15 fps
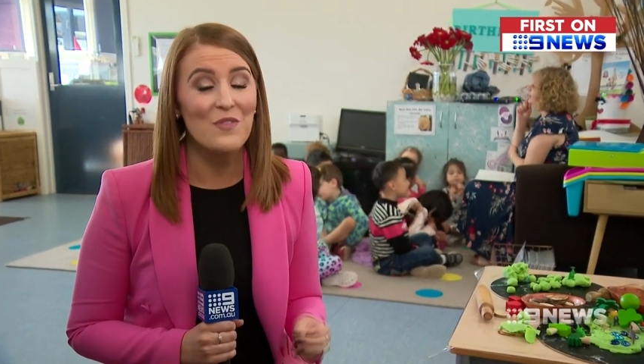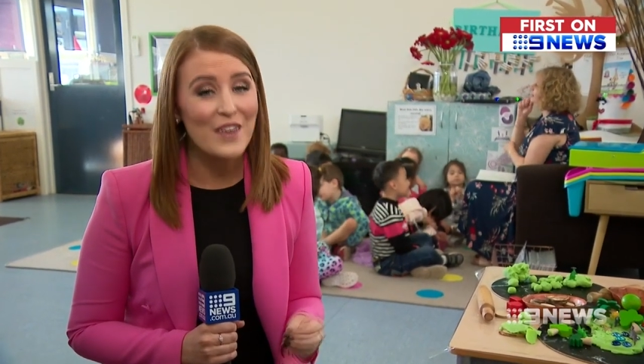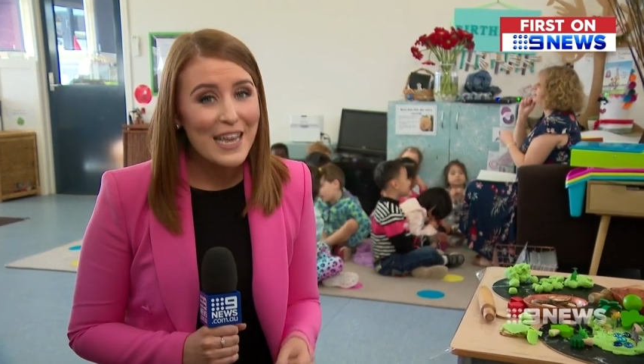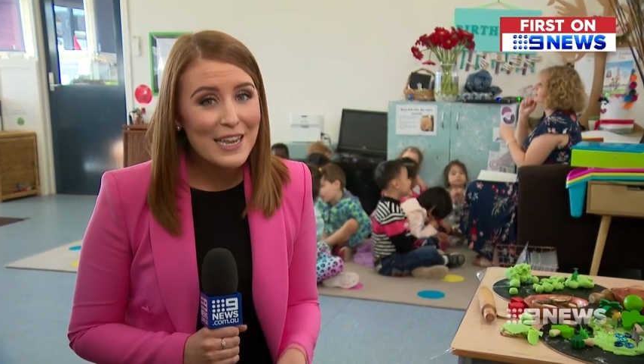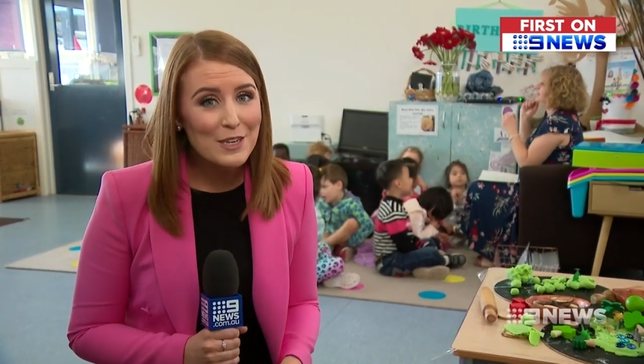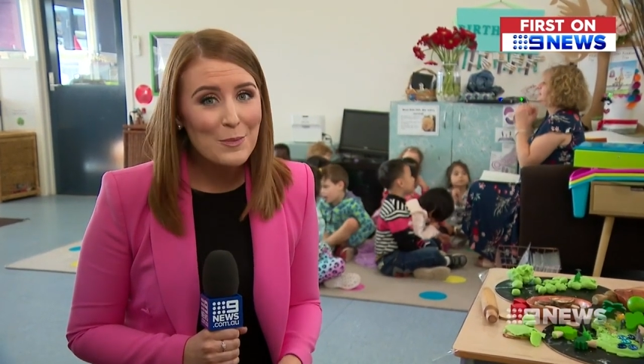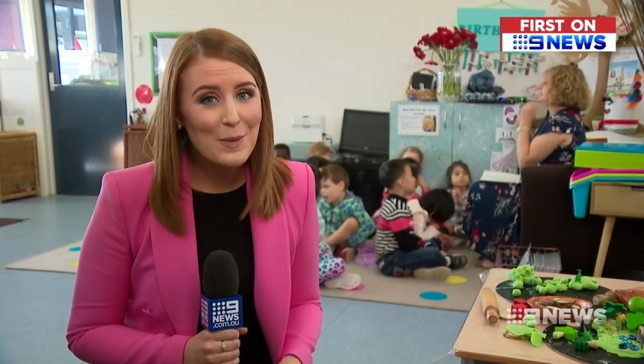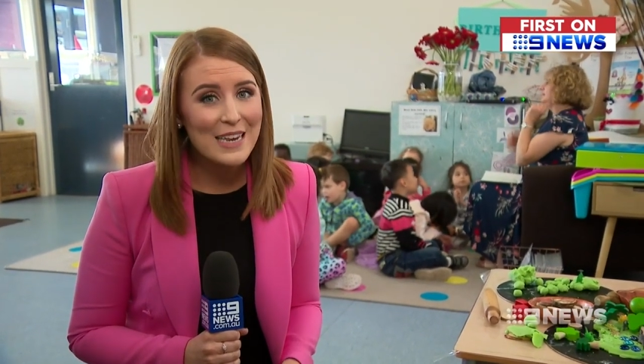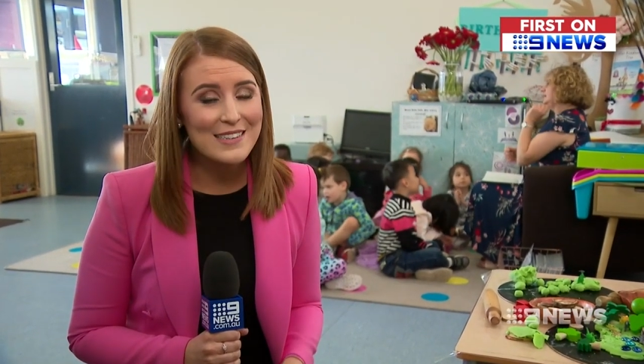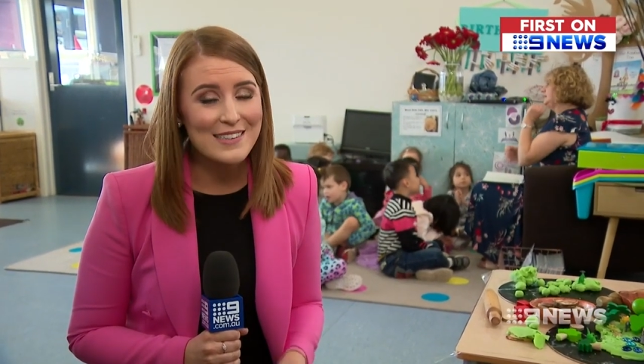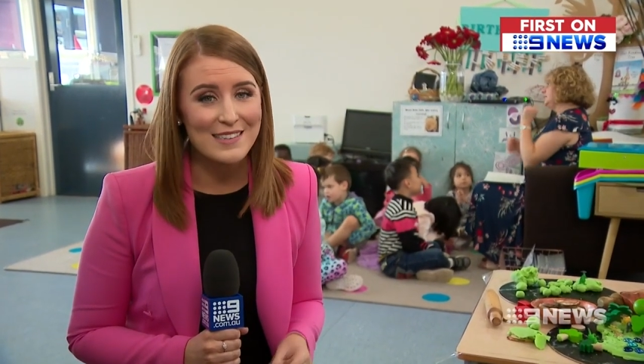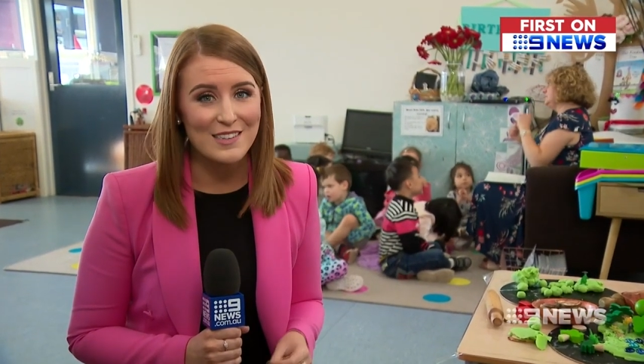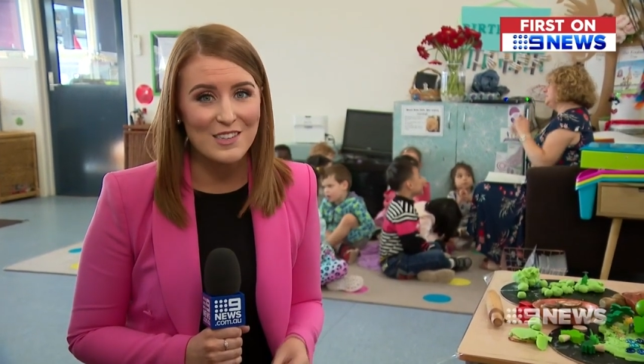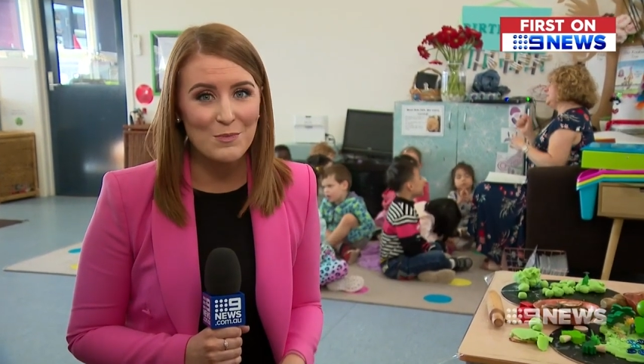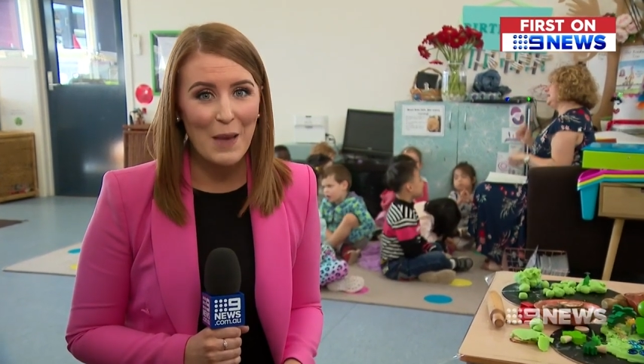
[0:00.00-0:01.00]
Vietnamese
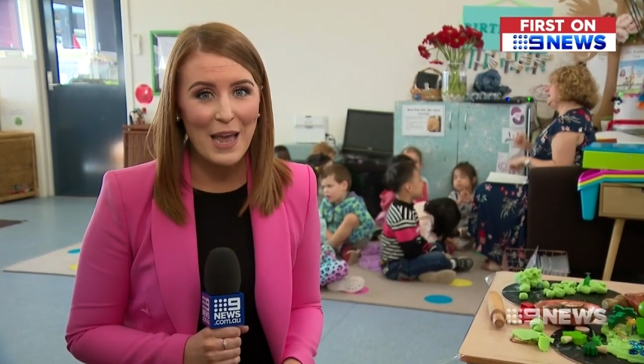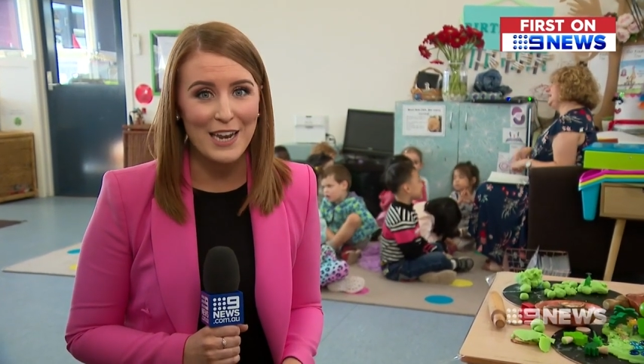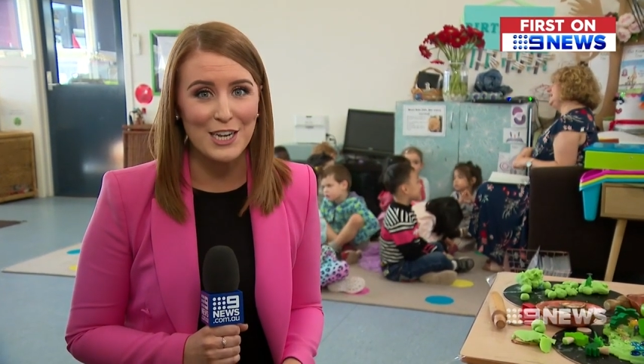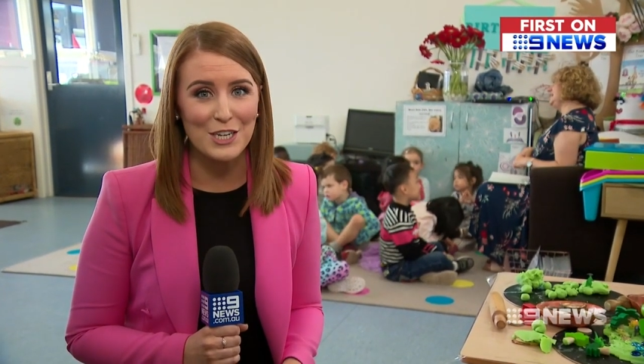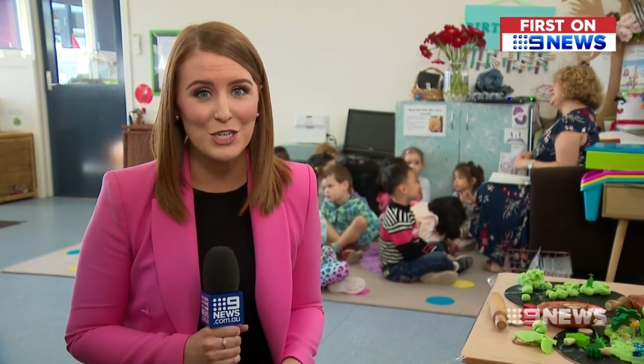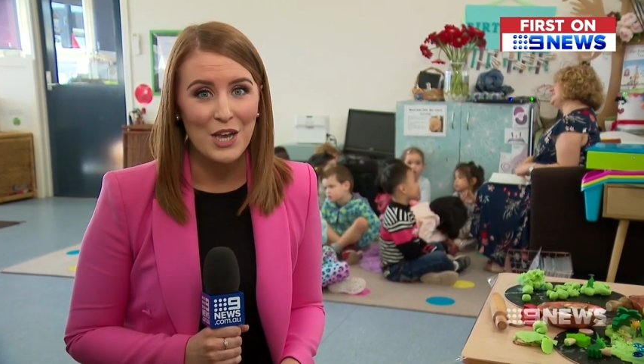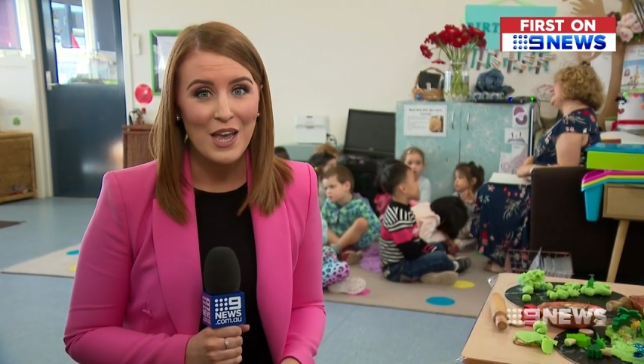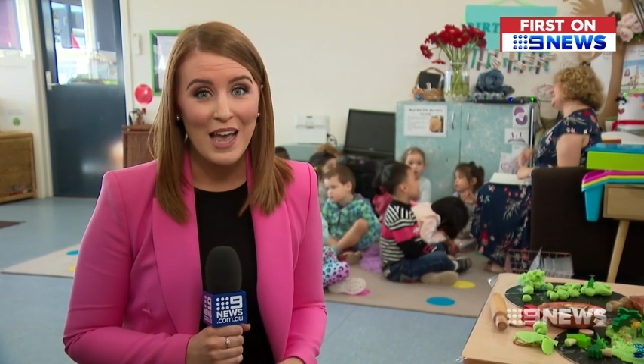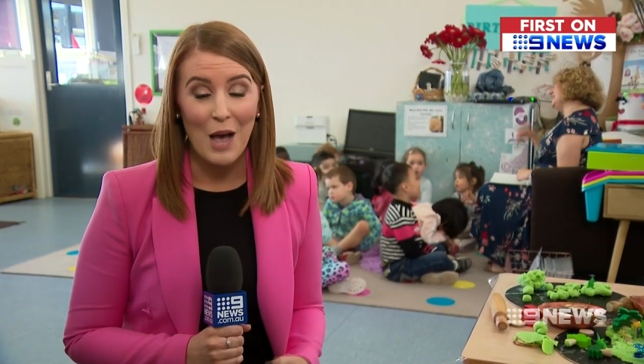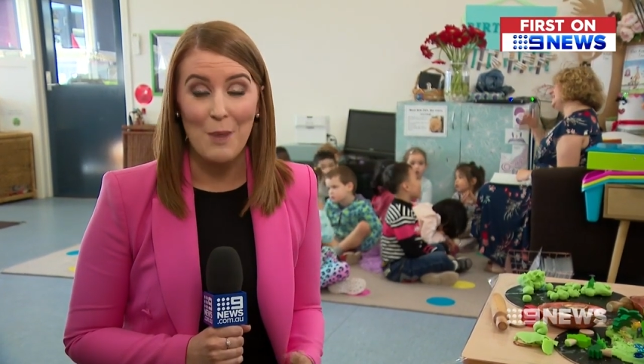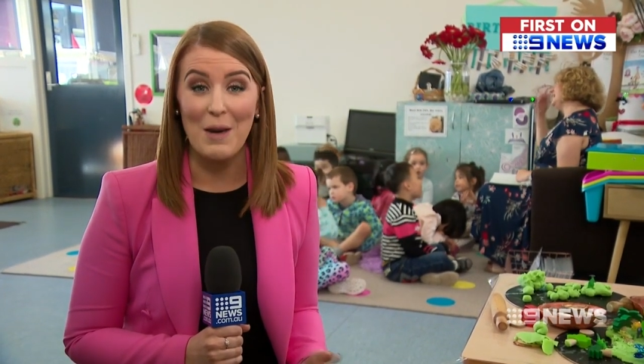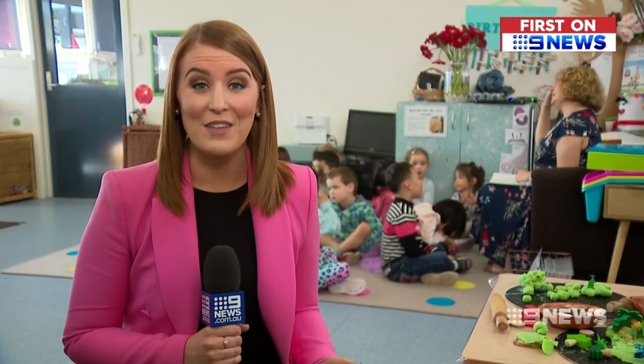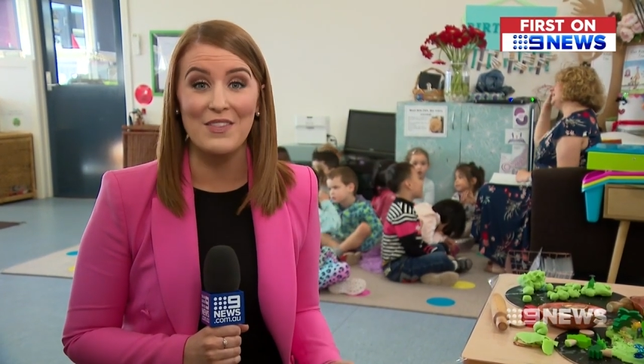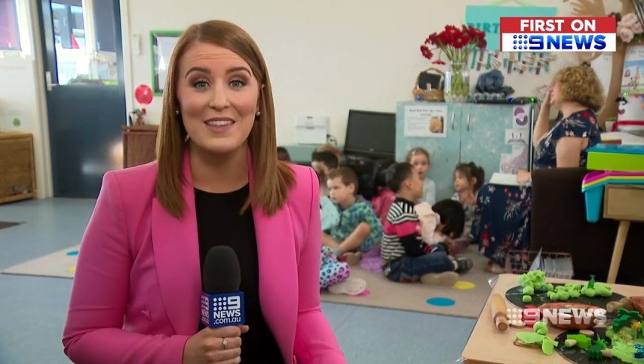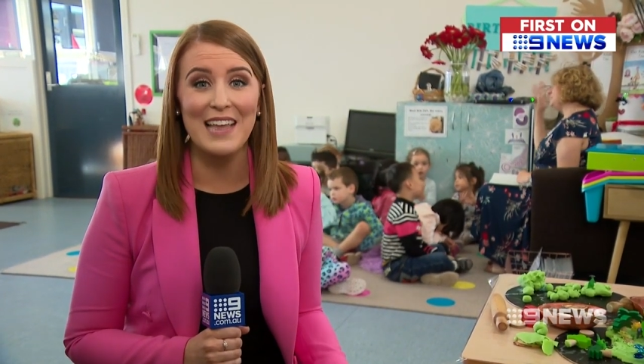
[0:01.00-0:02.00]
and Spanish
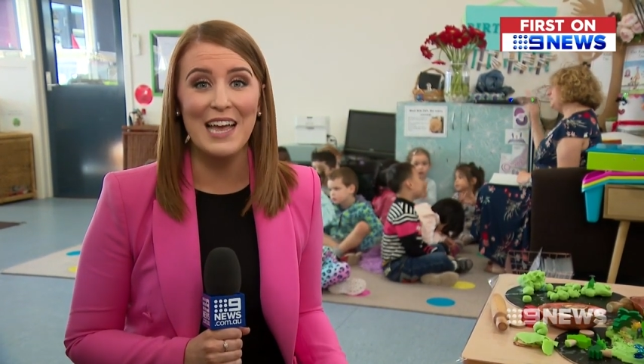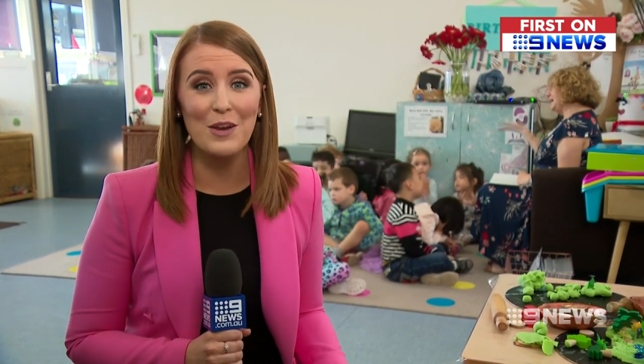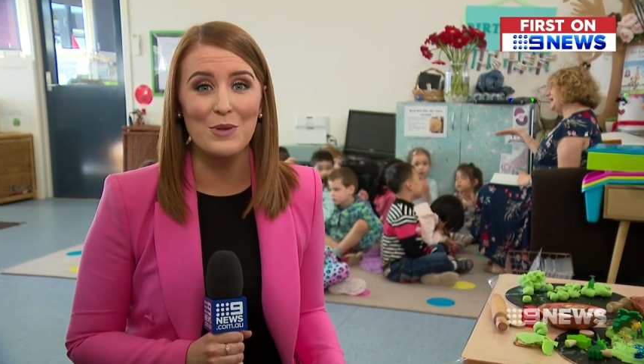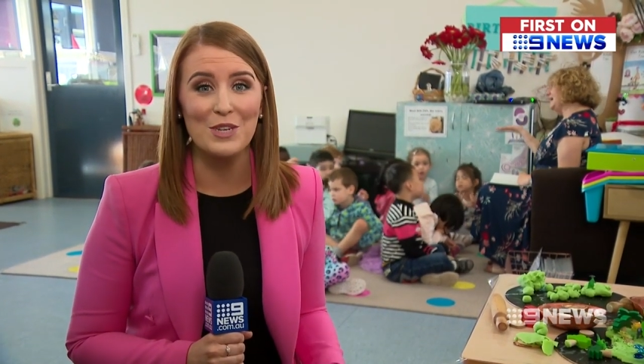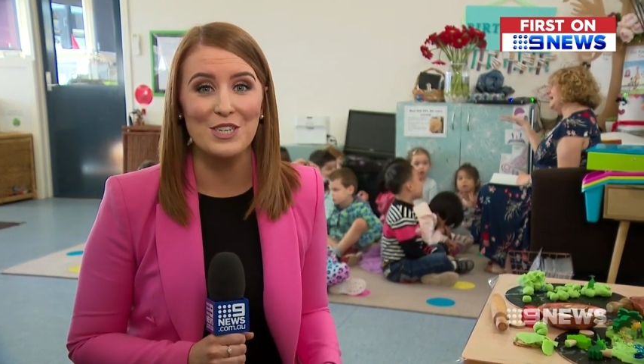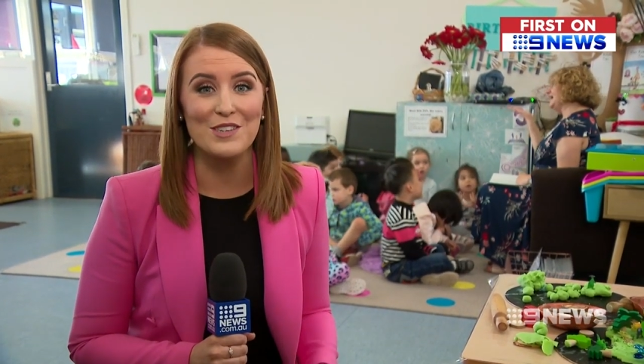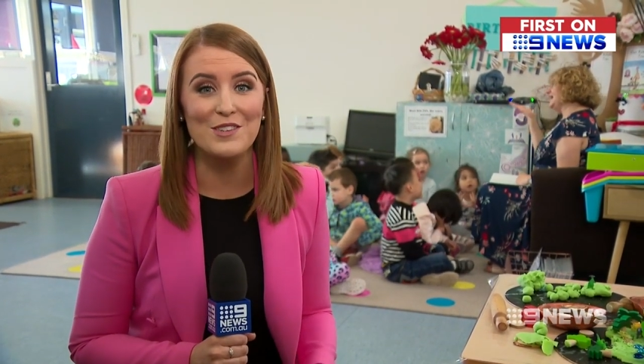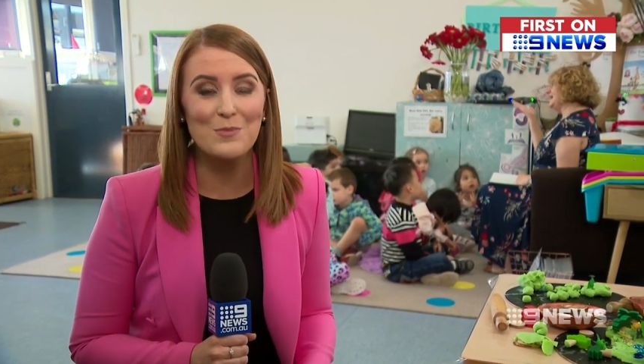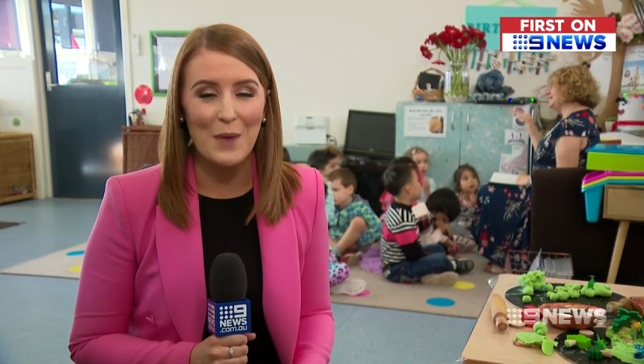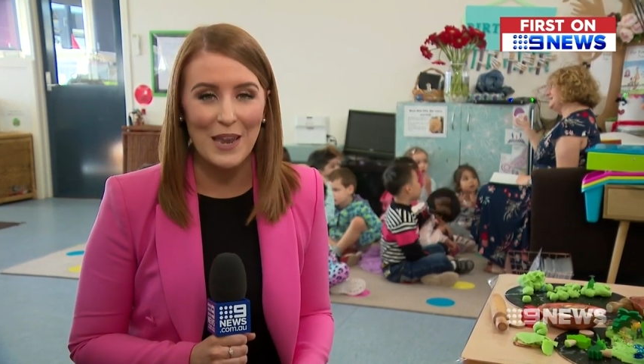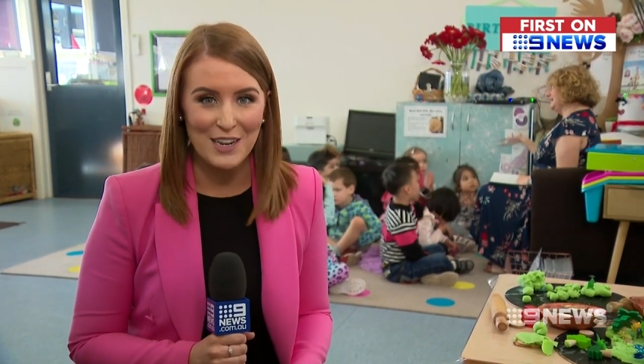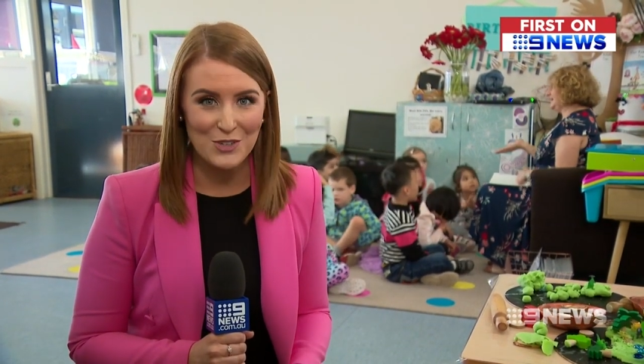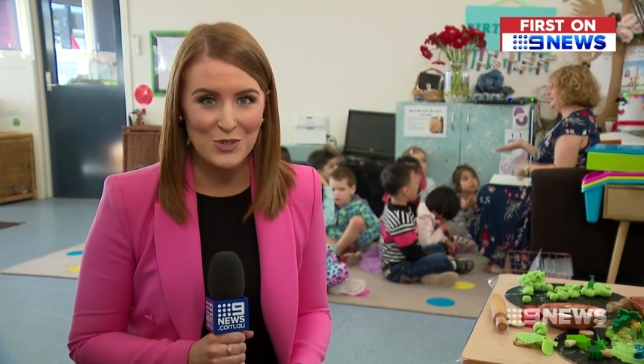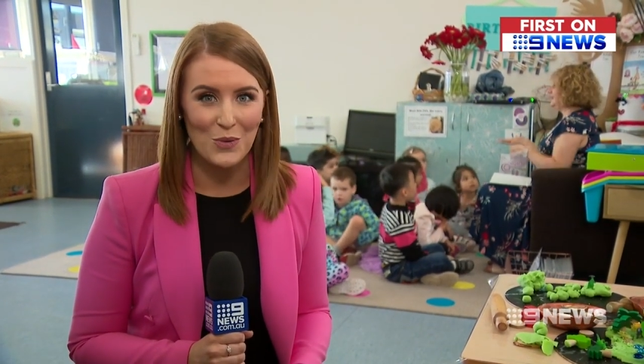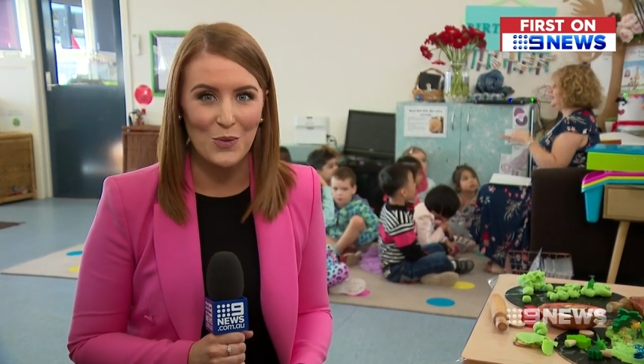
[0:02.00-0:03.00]
among the languages being